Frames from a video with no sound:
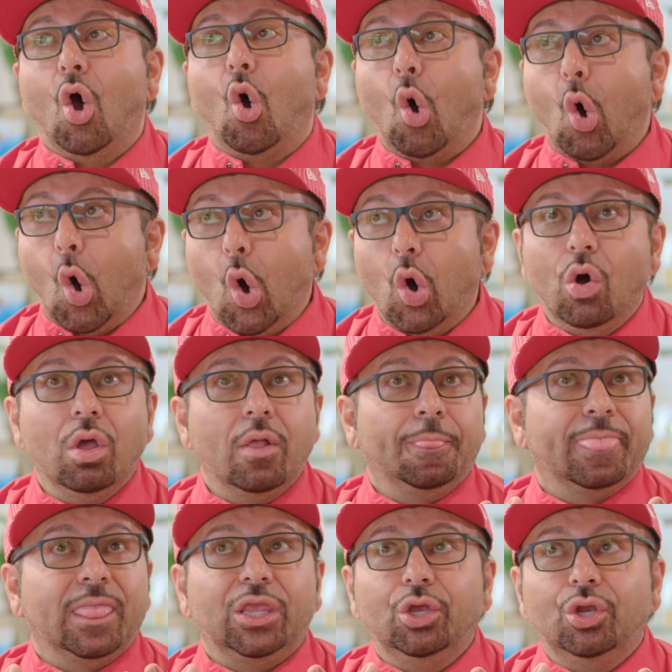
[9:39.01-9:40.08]
or,
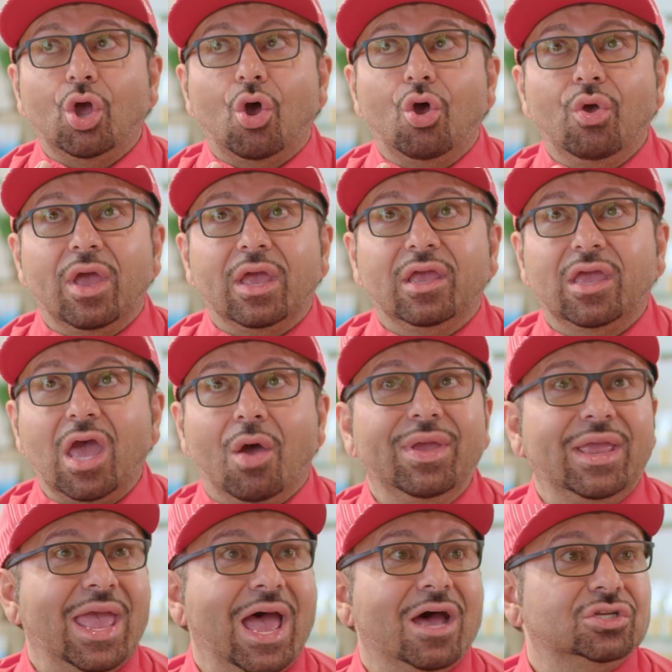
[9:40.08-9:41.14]
you know,
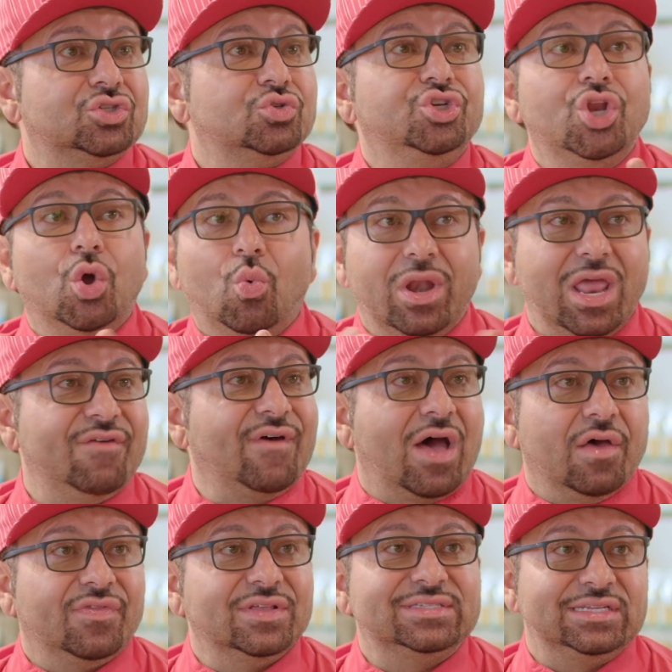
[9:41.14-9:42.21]
going out, you know, whatever
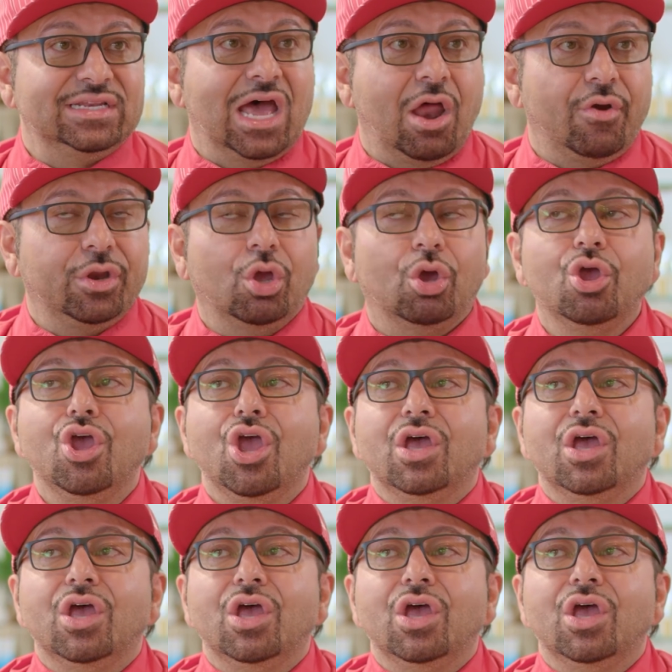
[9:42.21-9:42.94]
the scenario.